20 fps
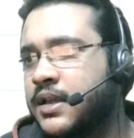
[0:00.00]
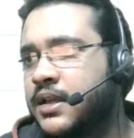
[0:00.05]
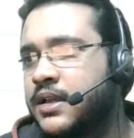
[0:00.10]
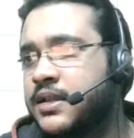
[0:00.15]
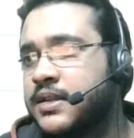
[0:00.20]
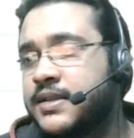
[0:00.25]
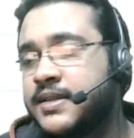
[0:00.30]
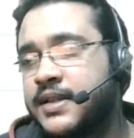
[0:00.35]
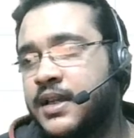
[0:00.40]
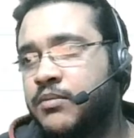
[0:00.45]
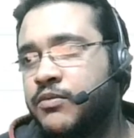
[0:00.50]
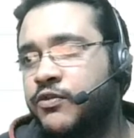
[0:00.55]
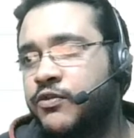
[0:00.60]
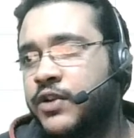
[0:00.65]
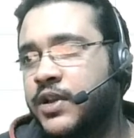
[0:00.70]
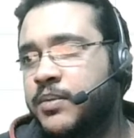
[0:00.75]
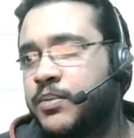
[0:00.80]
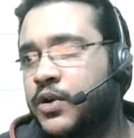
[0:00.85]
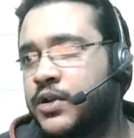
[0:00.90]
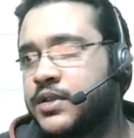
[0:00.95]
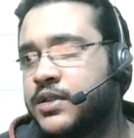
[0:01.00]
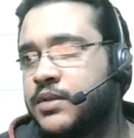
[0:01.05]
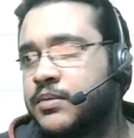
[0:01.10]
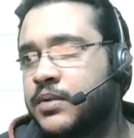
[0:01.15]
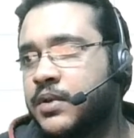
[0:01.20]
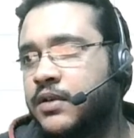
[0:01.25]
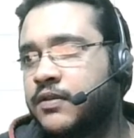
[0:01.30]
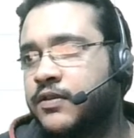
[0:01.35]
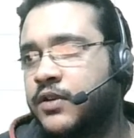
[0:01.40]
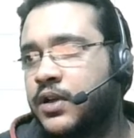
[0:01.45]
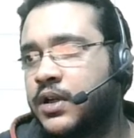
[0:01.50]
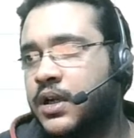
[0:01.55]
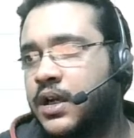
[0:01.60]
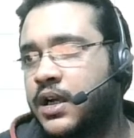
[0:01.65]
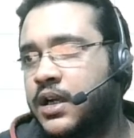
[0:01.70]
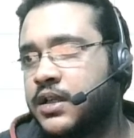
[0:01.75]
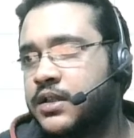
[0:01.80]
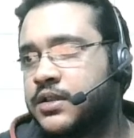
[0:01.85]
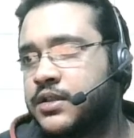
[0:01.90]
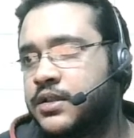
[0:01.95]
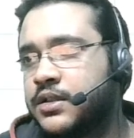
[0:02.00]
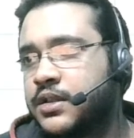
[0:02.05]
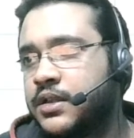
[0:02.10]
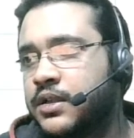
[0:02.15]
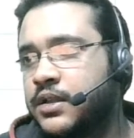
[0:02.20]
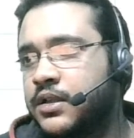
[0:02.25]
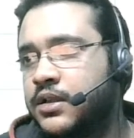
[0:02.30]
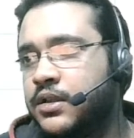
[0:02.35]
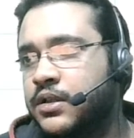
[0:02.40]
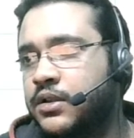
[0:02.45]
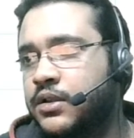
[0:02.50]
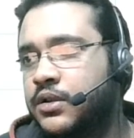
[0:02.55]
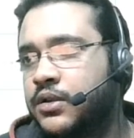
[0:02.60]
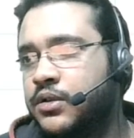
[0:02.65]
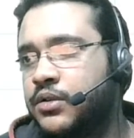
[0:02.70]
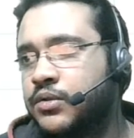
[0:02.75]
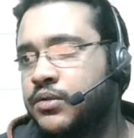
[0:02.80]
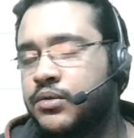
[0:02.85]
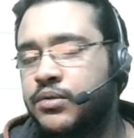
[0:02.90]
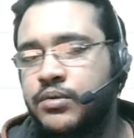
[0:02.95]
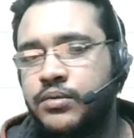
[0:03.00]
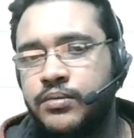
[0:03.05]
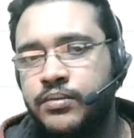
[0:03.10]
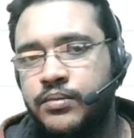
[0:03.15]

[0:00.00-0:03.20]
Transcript: some way possible for us to